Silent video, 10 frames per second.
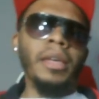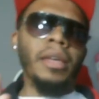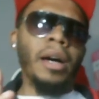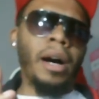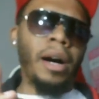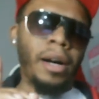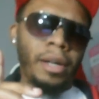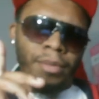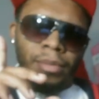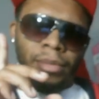
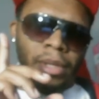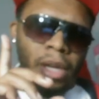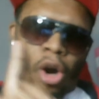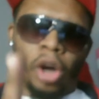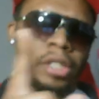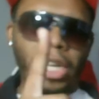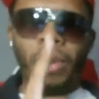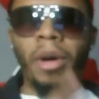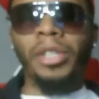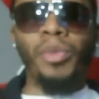um on
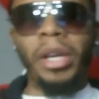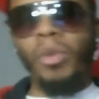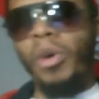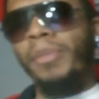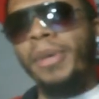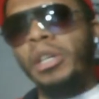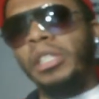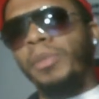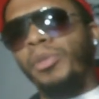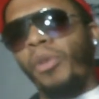J-Rock's way to one million
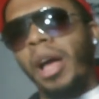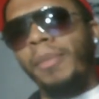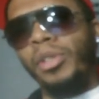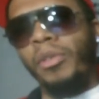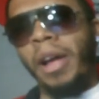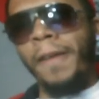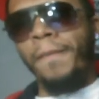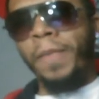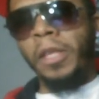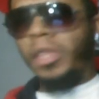subscribers. Right,
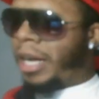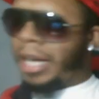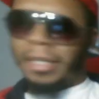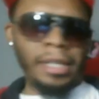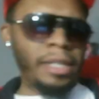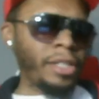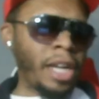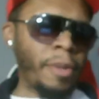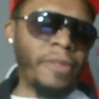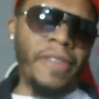content is
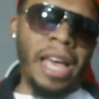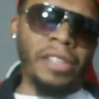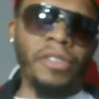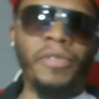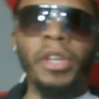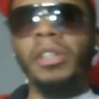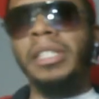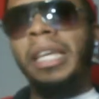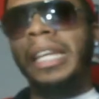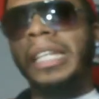coming fast and
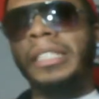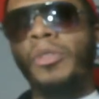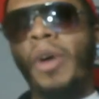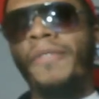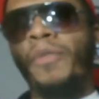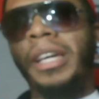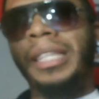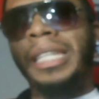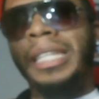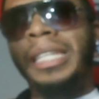furious, and it is quite
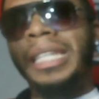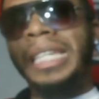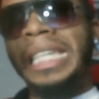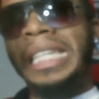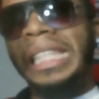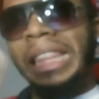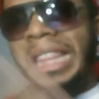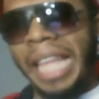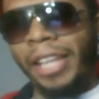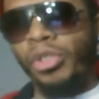frankly
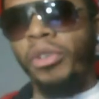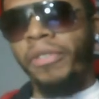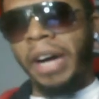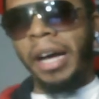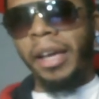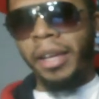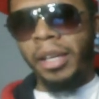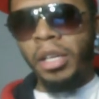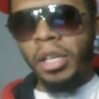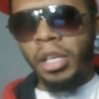electrifying.
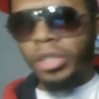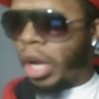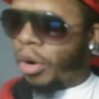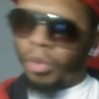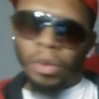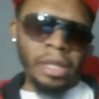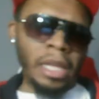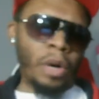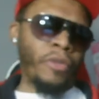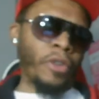So with
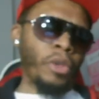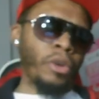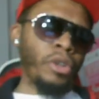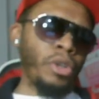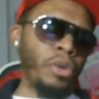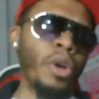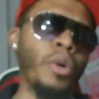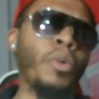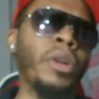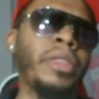no further ado,
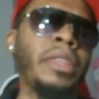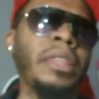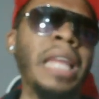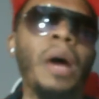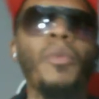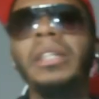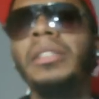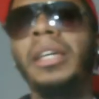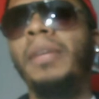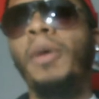with not
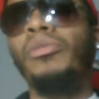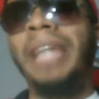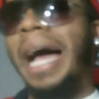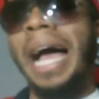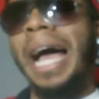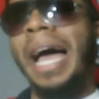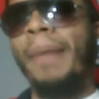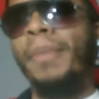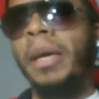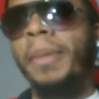wasting any more
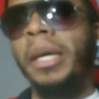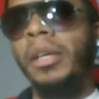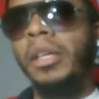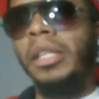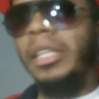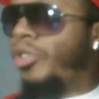time, baby, let's